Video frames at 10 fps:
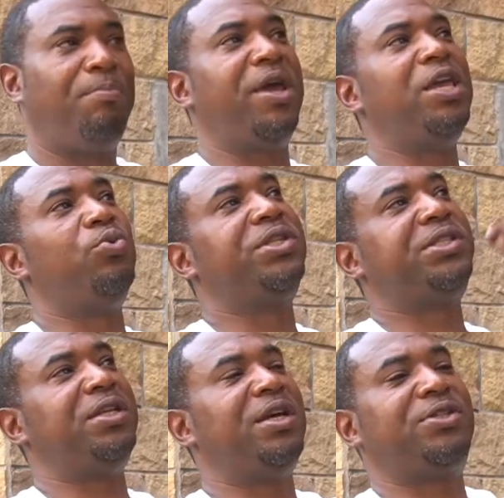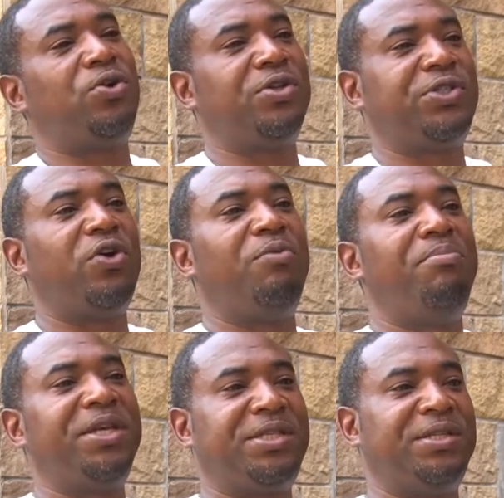But he would send us on certain
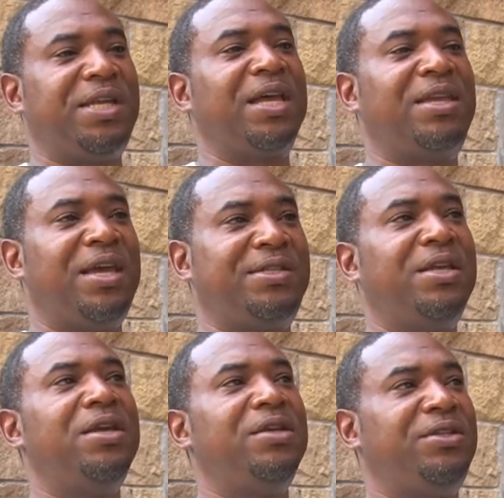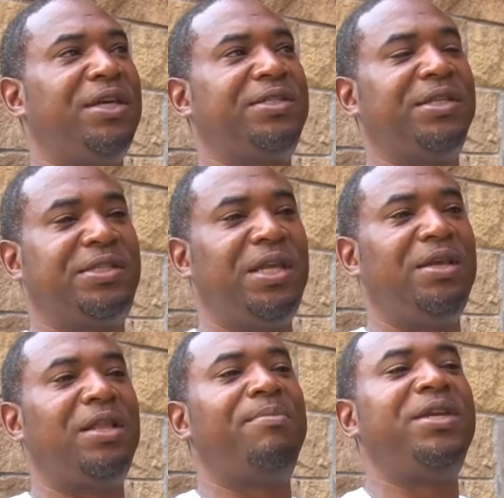missions, I guess, just to
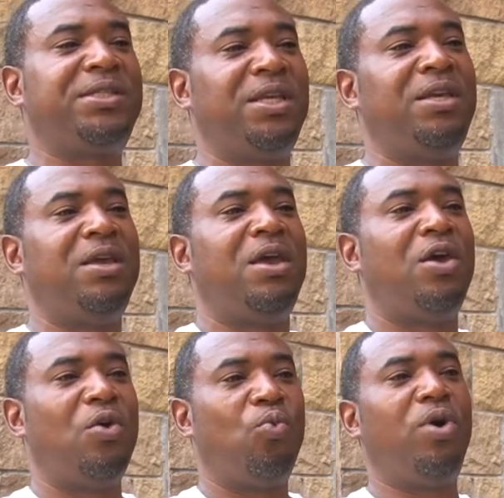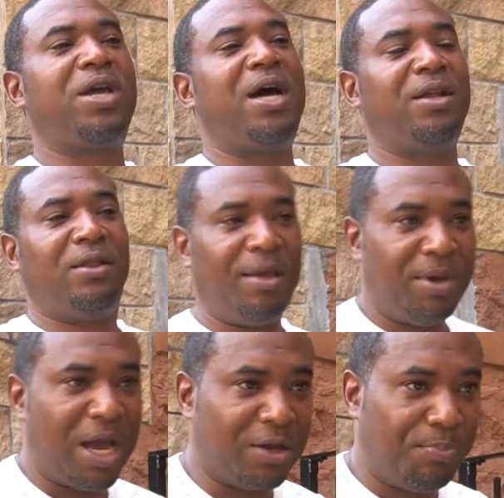see, let me see what kind of
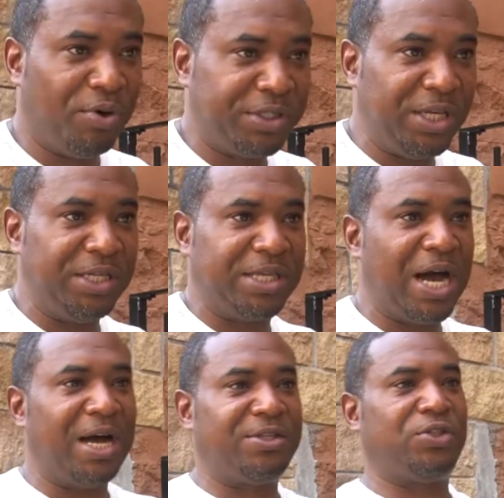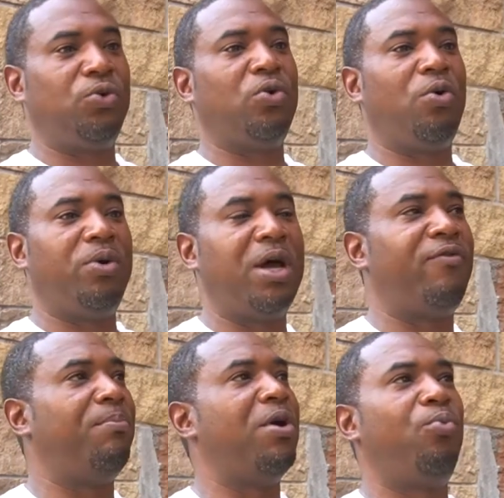limit I could push these guys to or
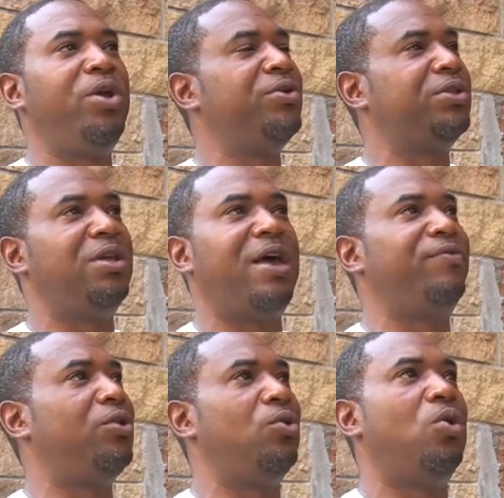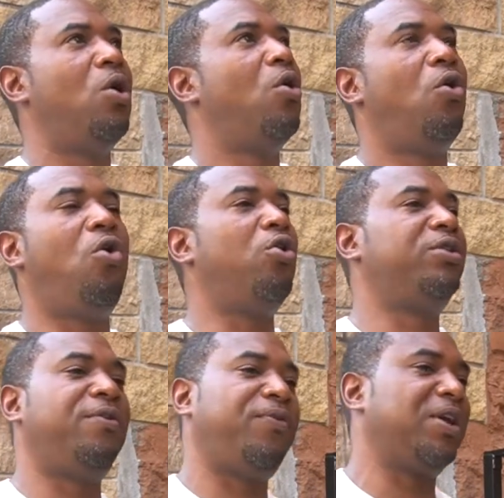whatever. But we used to have to do all
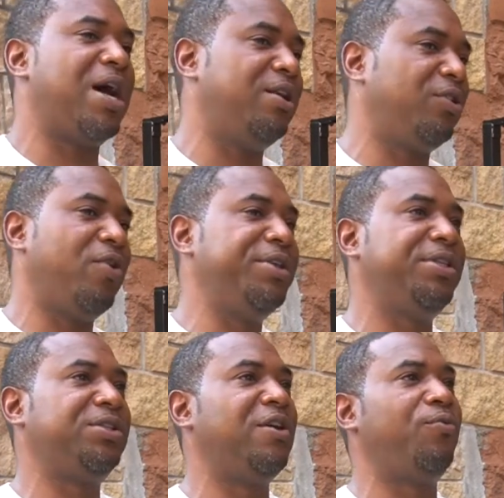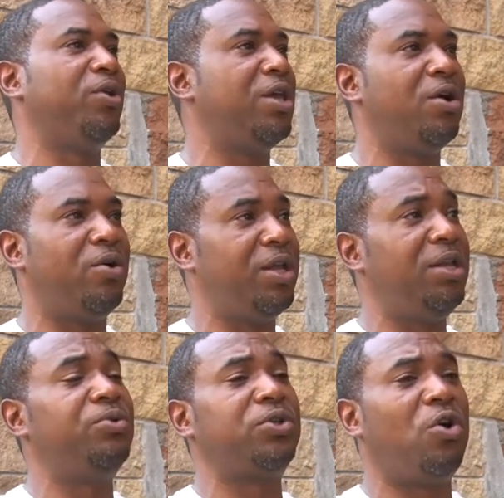different kind of crazy stuff with Gil, and
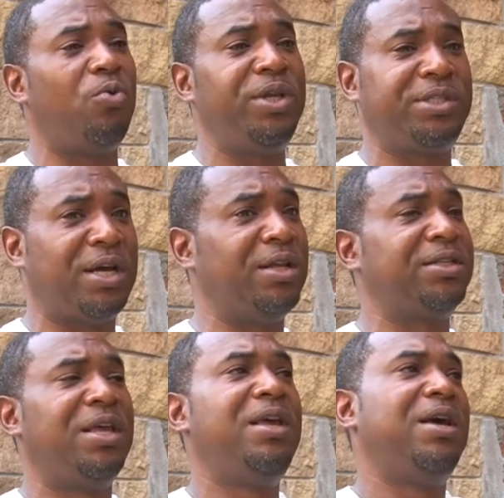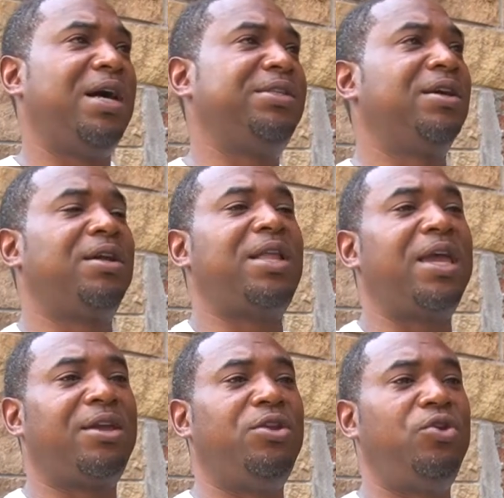he used to always tell us, I took a
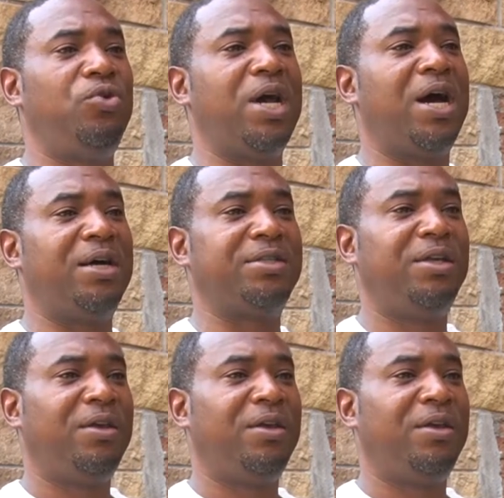liking to you guys.